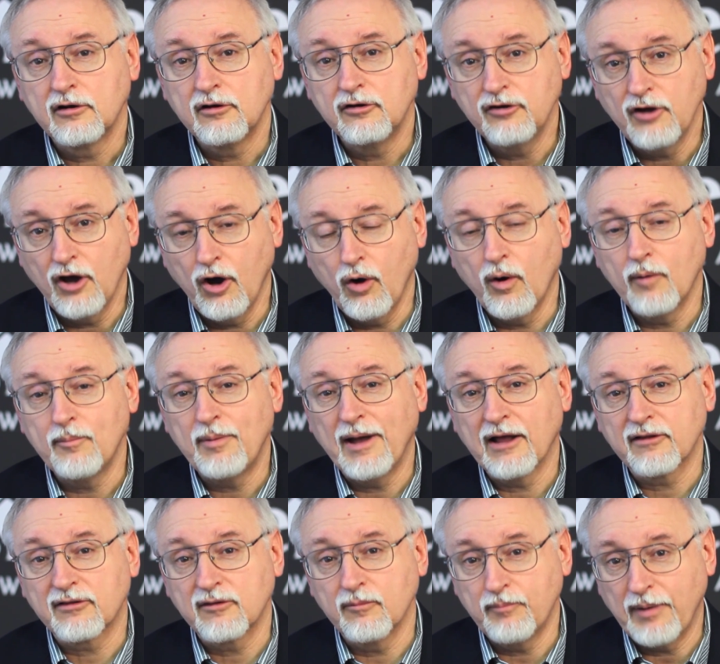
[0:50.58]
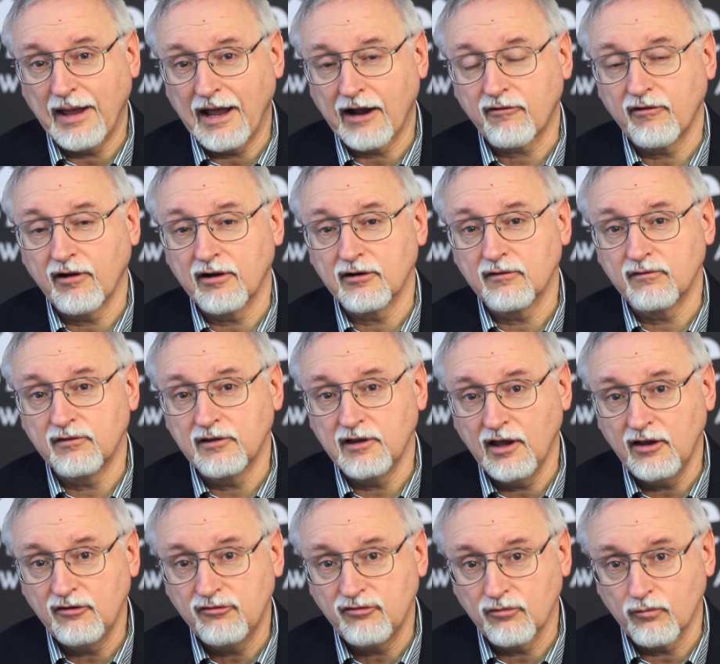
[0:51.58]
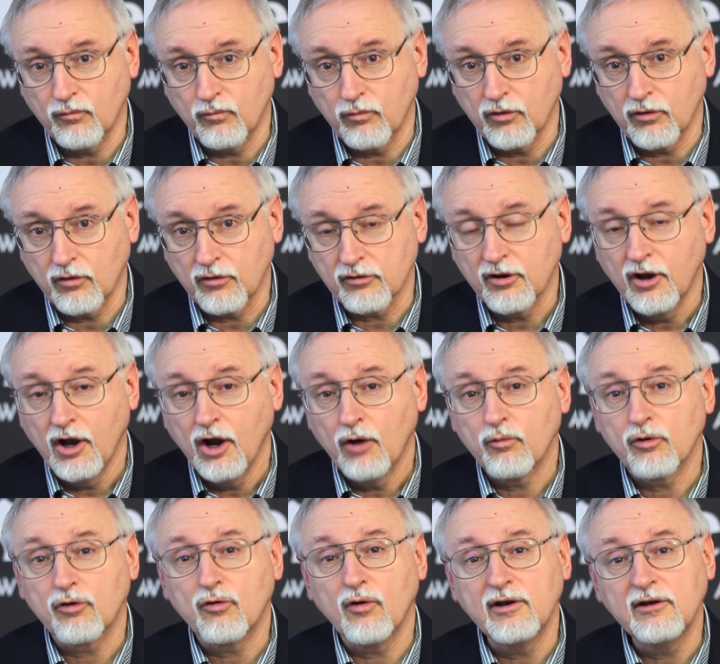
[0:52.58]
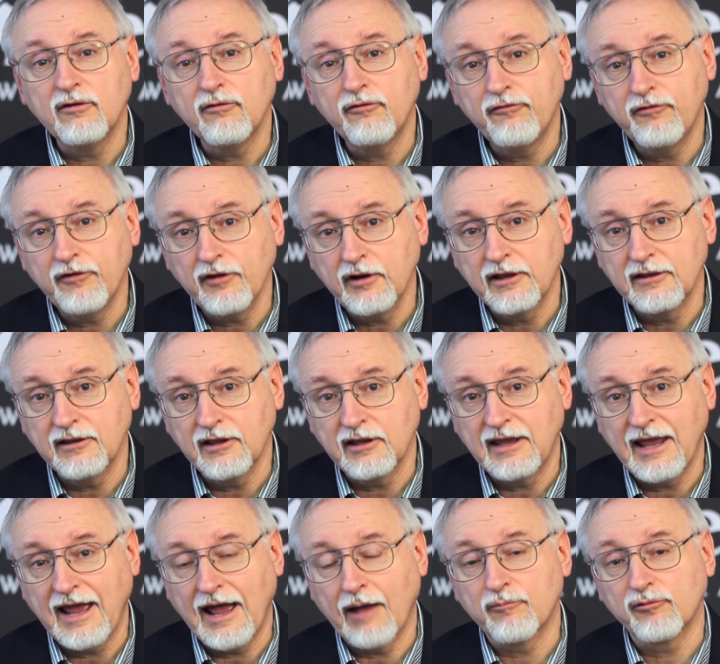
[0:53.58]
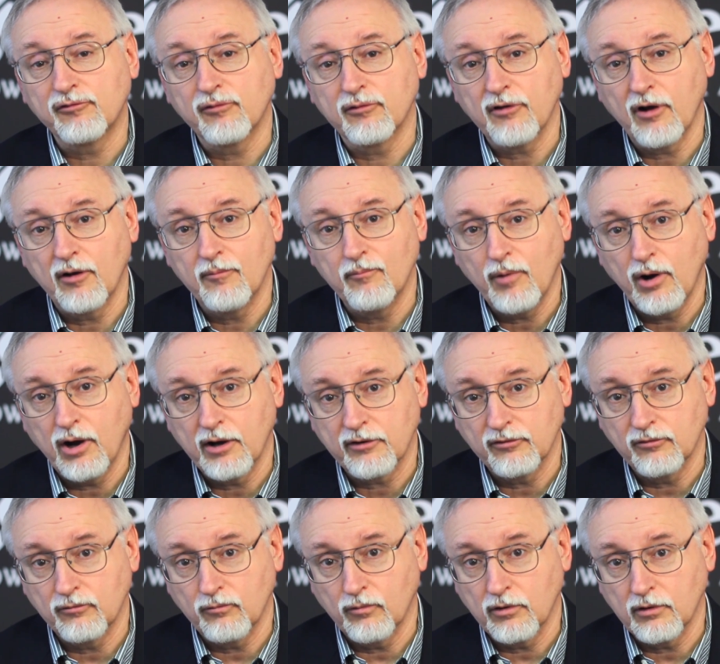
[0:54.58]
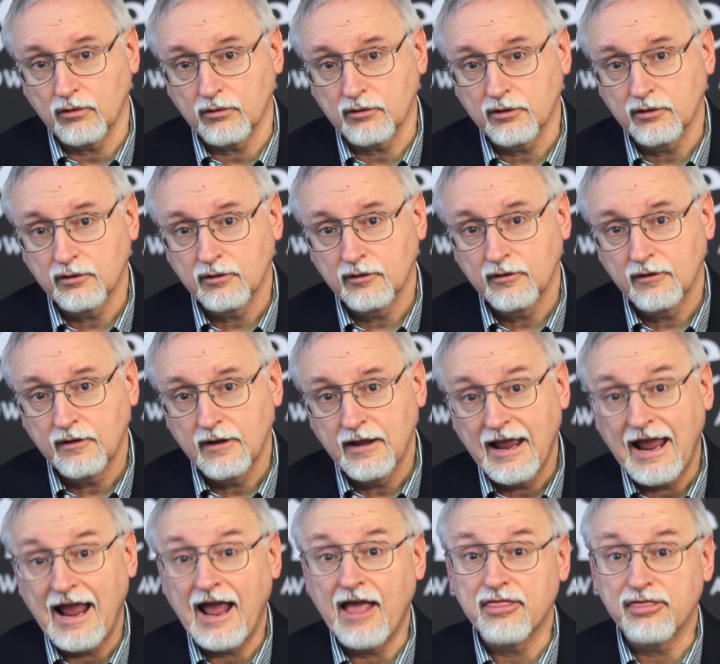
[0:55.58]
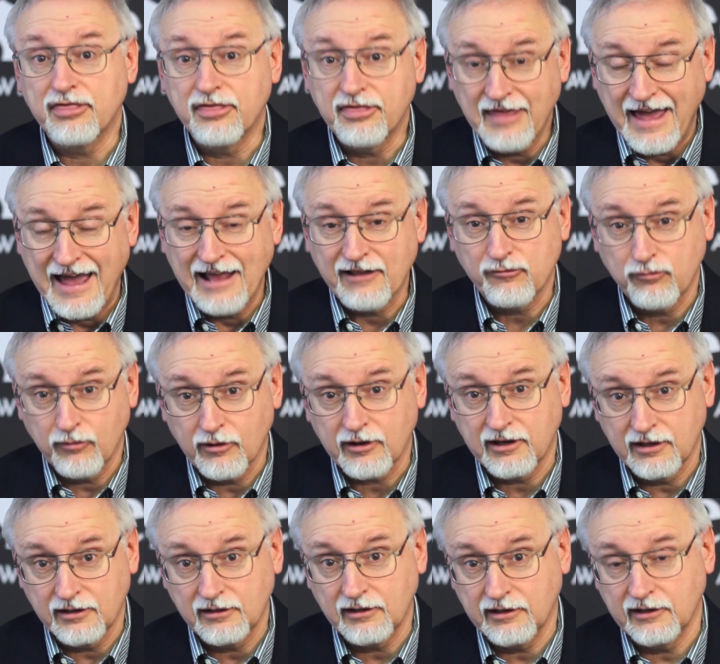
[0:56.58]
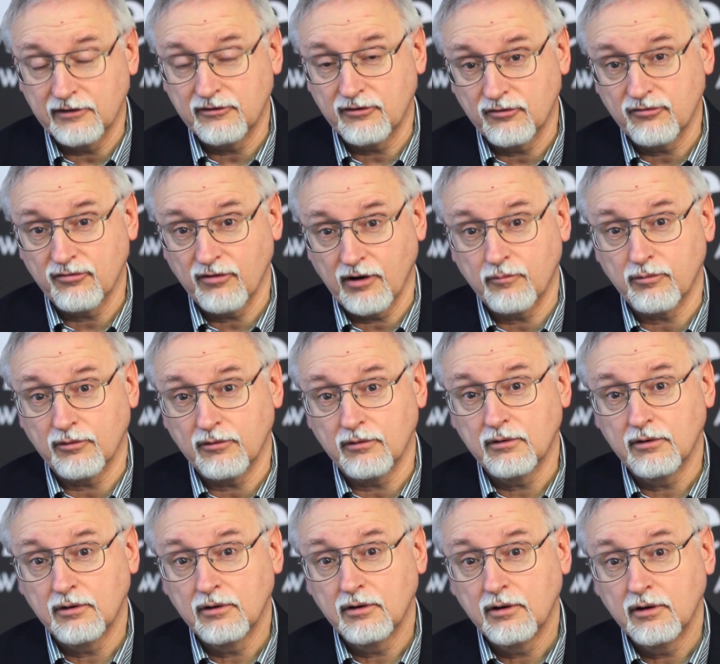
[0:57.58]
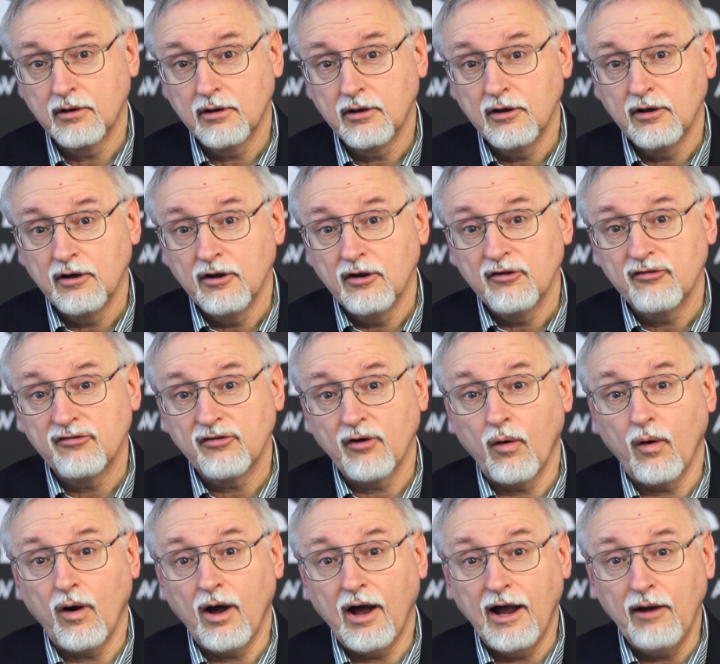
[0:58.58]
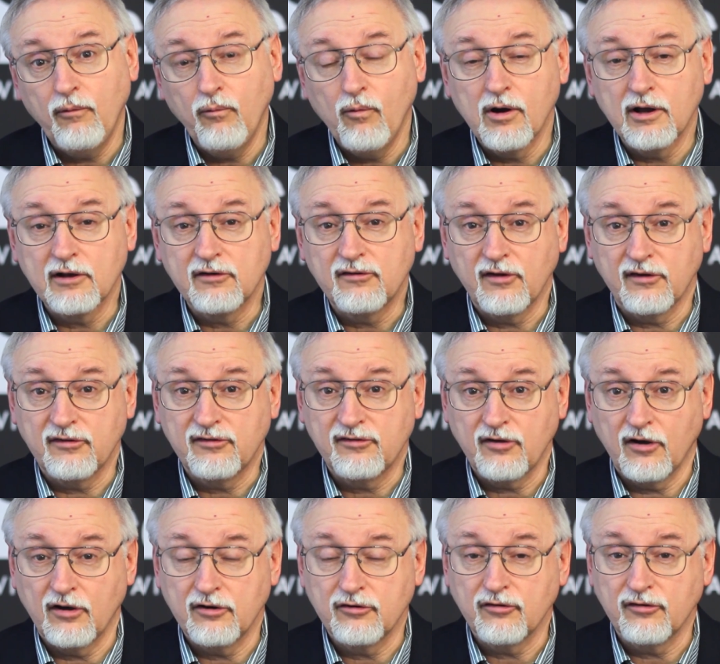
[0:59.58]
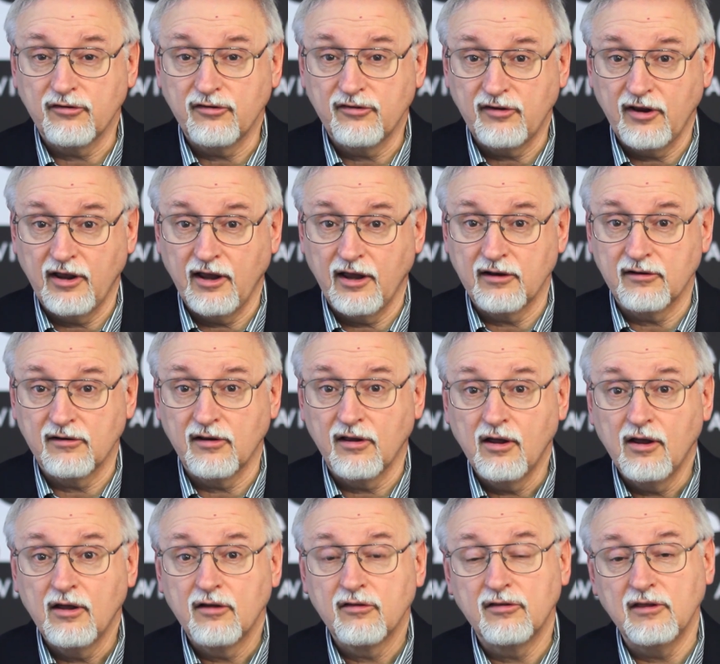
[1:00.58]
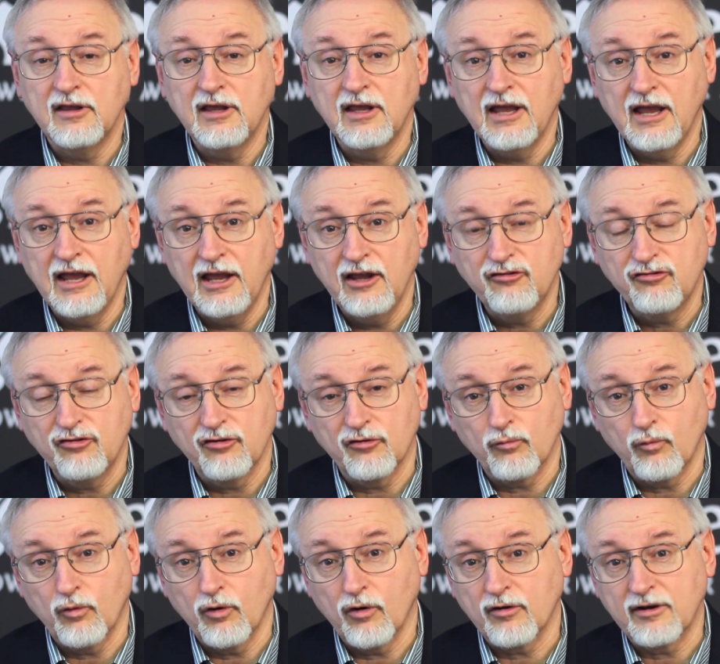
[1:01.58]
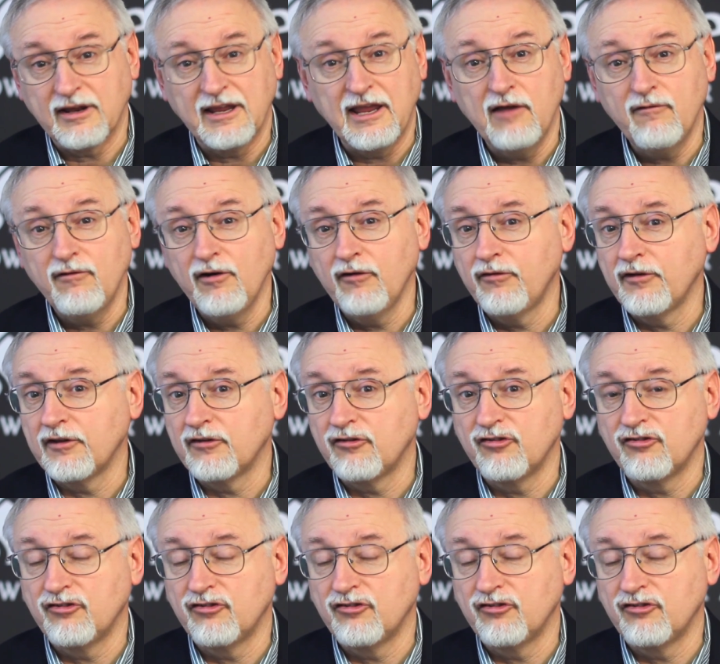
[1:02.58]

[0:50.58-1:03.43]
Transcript: know about the background of the ancient world, we're going to fill in the gaps with our modern world. And that's what can lead to trouble. So I want us to understand the ancient world, even if it's